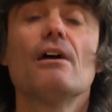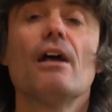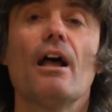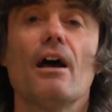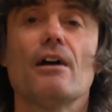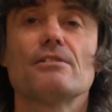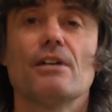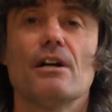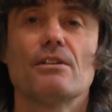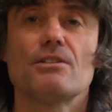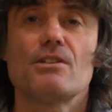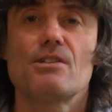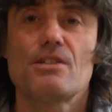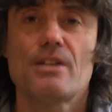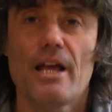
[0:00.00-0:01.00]
how to
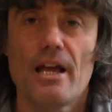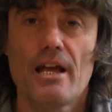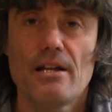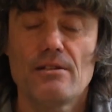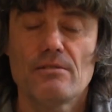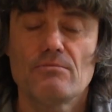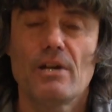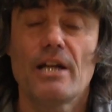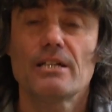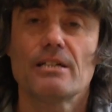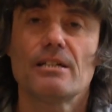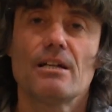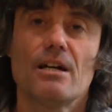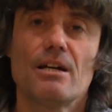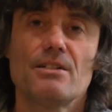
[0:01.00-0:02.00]
understand and
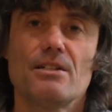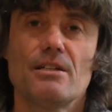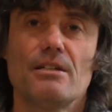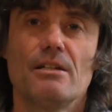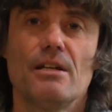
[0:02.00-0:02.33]
recognize it